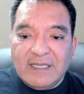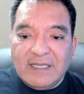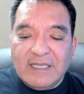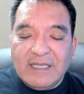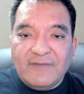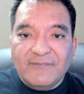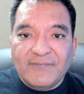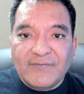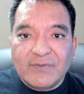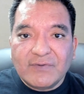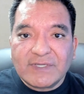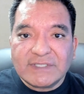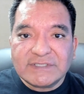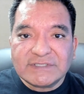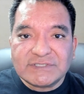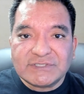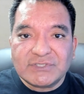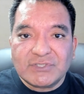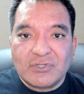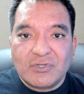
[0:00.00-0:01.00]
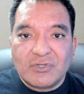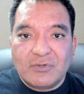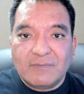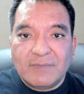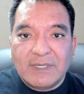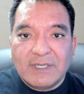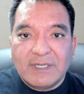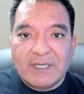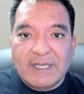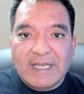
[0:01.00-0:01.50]
If you
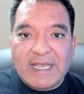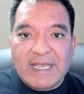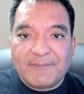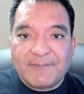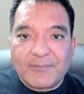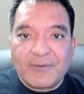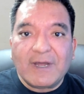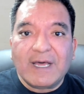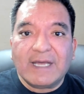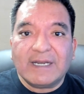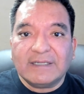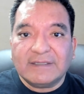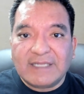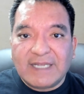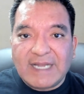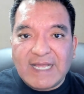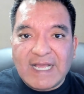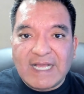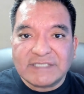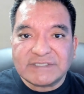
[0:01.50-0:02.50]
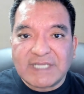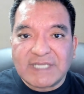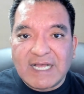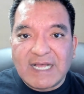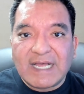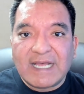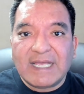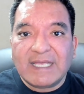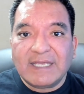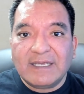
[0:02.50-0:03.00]
consume a product that has a
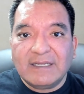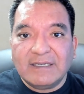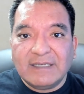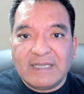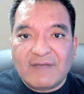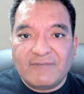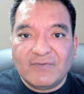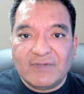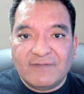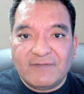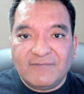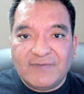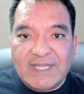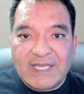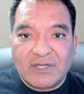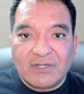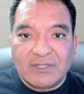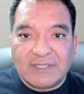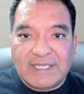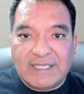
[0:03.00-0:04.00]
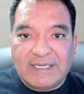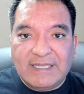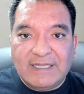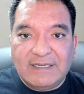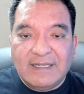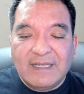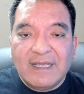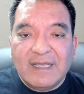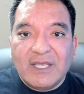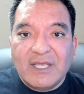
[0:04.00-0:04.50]
high level of nickel in it,